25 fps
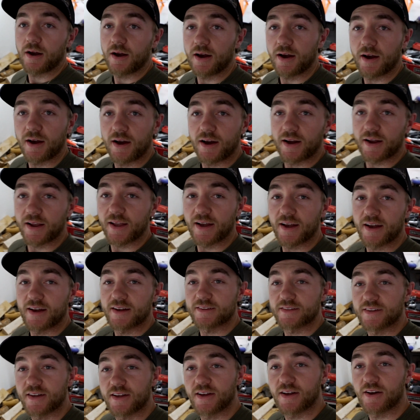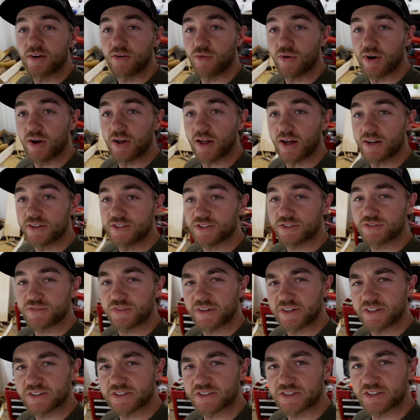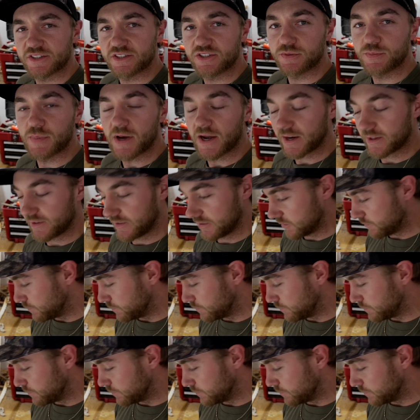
Alright guys, well I just finished sending you back in this